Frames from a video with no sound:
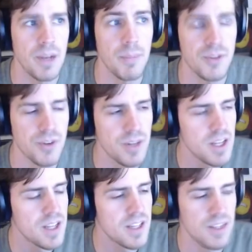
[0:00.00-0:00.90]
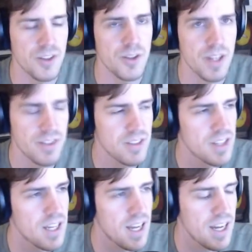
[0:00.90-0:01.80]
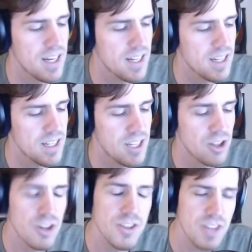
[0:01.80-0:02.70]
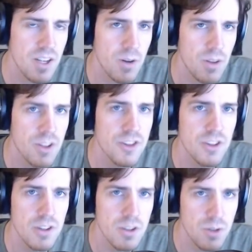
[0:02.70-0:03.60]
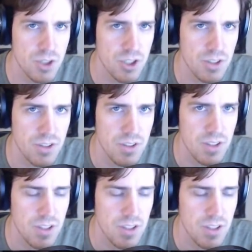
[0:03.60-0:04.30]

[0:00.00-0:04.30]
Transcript: episode in 2 days, it turns out the solution